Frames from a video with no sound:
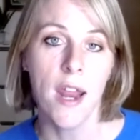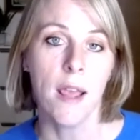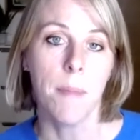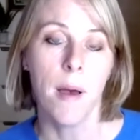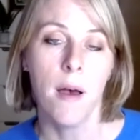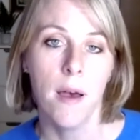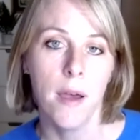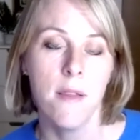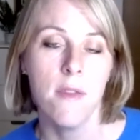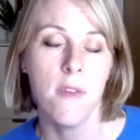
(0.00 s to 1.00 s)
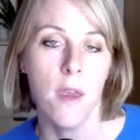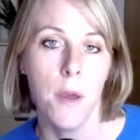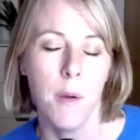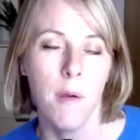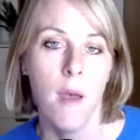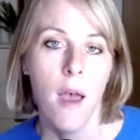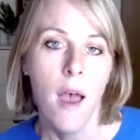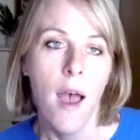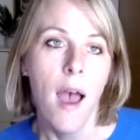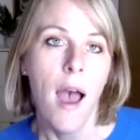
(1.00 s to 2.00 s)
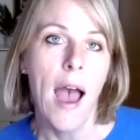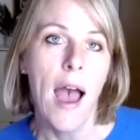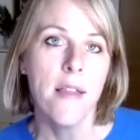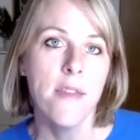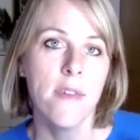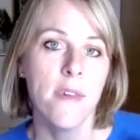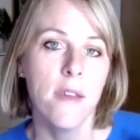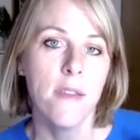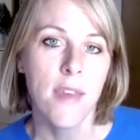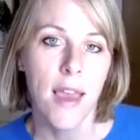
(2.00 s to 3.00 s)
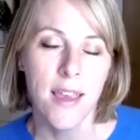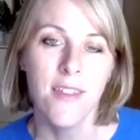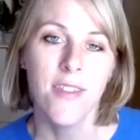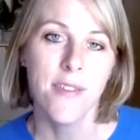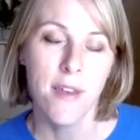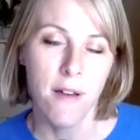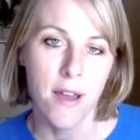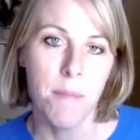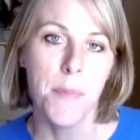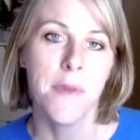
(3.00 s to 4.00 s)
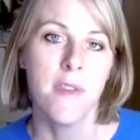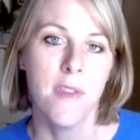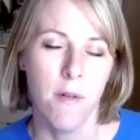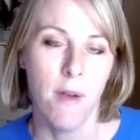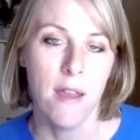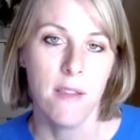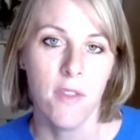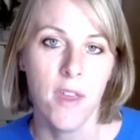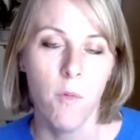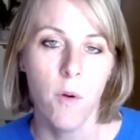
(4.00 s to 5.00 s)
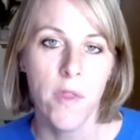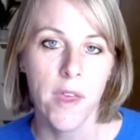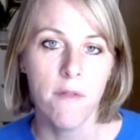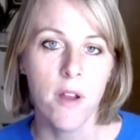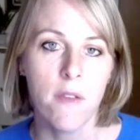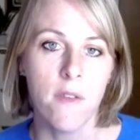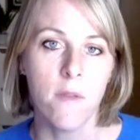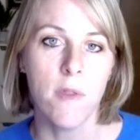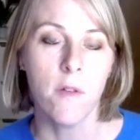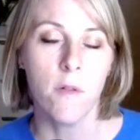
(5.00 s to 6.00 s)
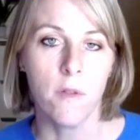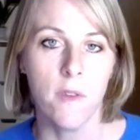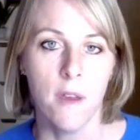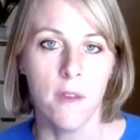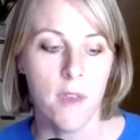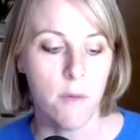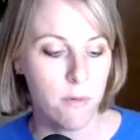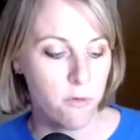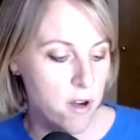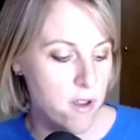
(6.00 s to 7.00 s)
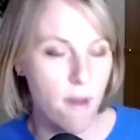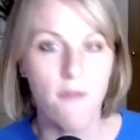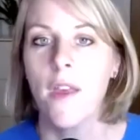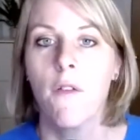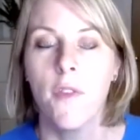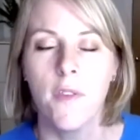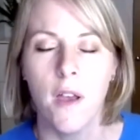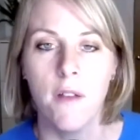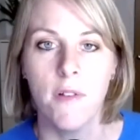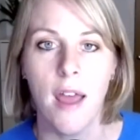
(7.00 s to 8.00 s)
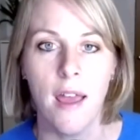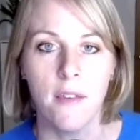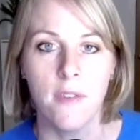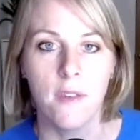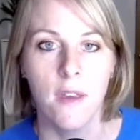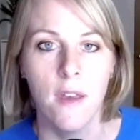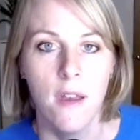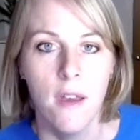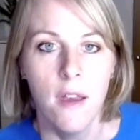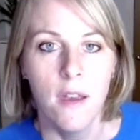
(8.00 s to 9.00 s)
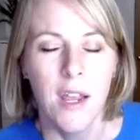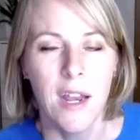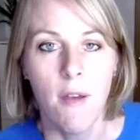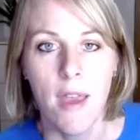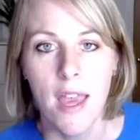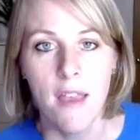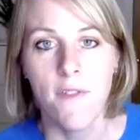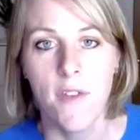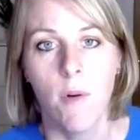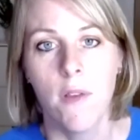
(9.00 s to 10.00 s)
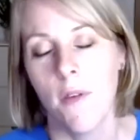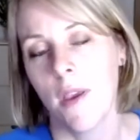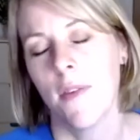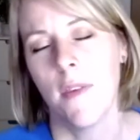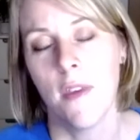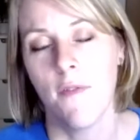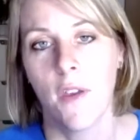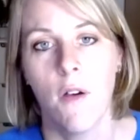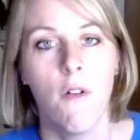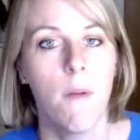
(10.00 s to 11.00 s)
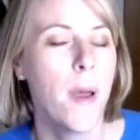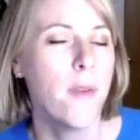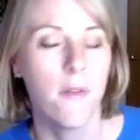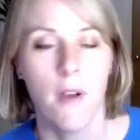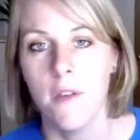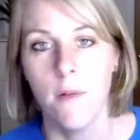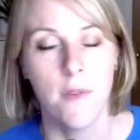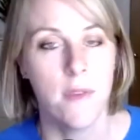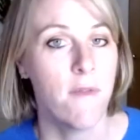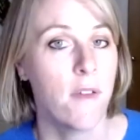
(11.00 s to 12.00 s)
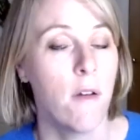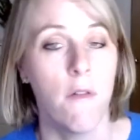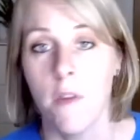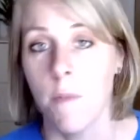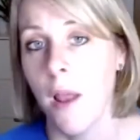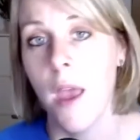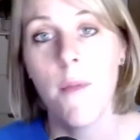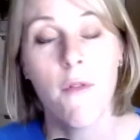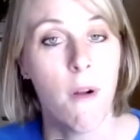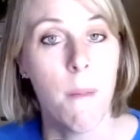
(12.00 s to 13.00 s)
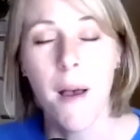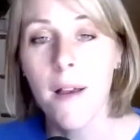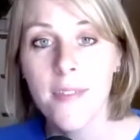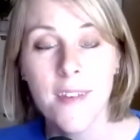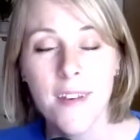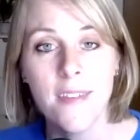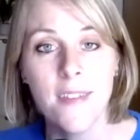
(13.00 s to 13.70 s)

behind you and take the time to do it. I think one thing I've noticed with doctors, we're trying to do everything off the side of a desk. You know, if you are doing a certificate or a postgraduate certificate or a diploma or a master's,